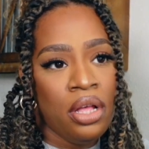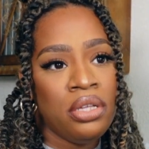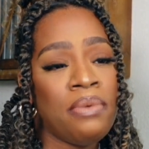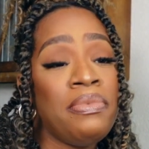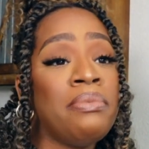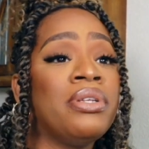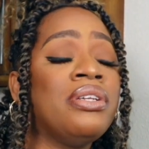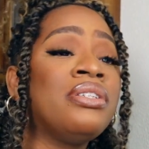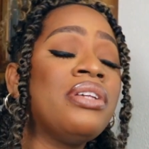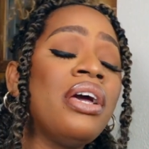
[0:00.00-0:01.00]
Some people,
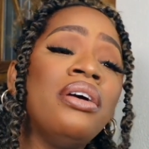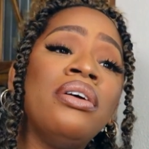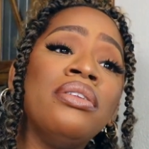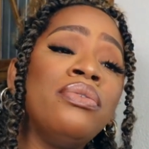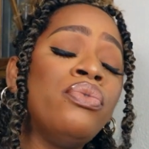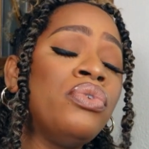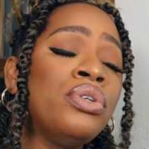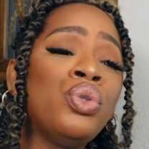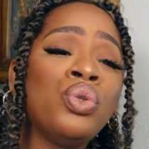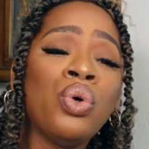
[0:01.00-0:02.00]
they said girl
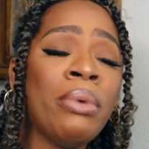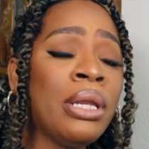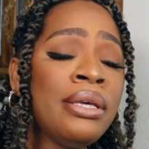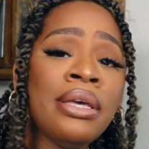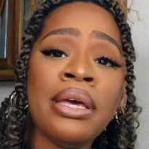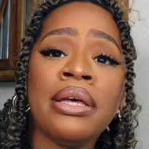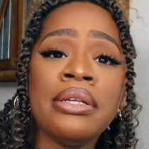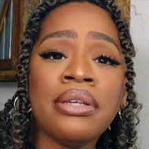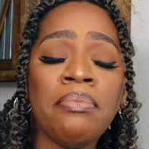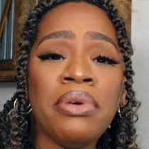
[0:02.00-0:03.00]
for so many
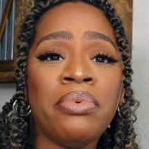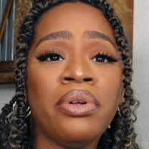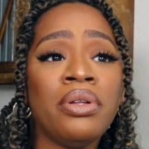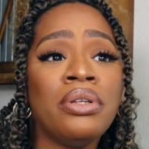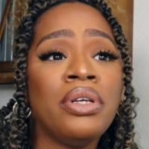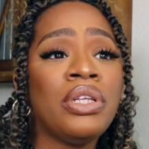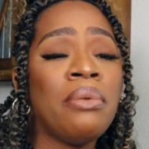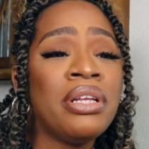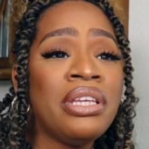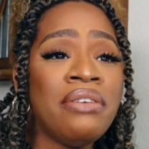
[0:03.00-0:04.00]
years. Some people,
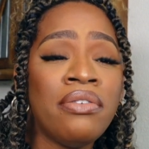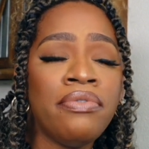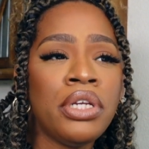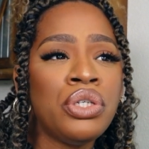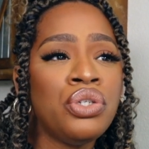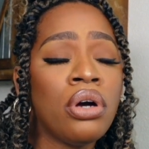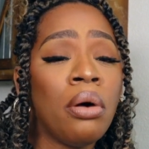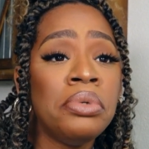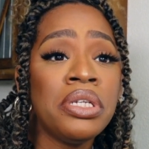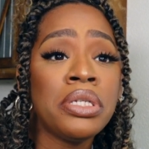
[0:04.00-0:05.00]
they believe in for this
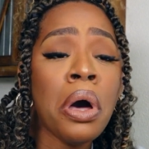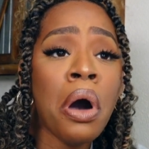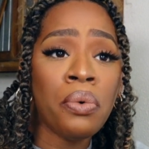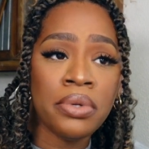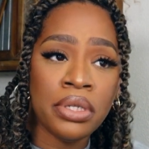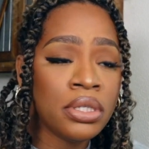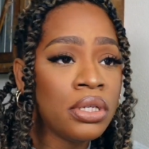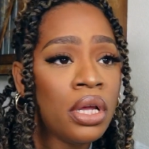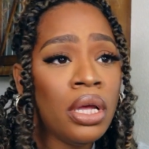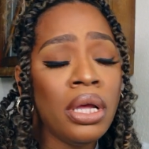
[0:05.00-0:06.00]
job, this
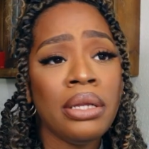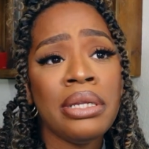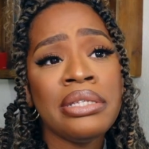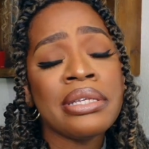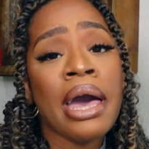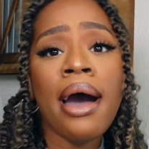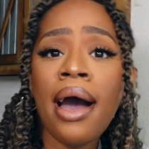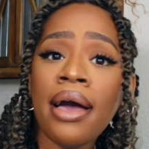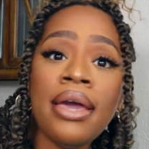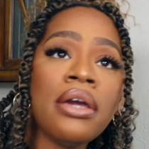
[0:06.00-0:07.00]
house, this
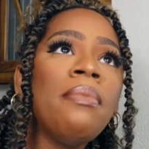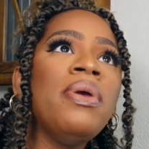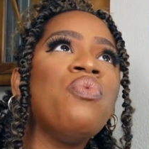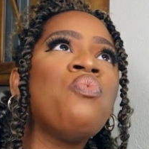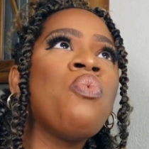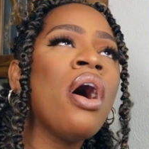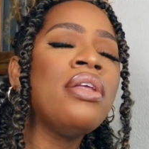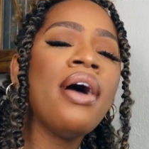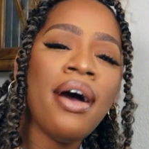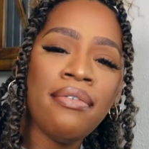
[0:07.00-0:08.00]
car. It could be
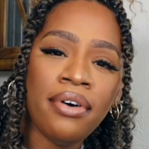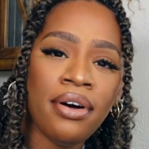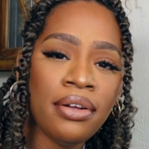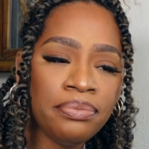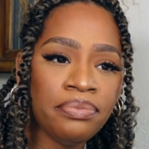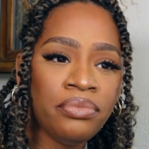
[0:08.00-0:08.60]
whatever.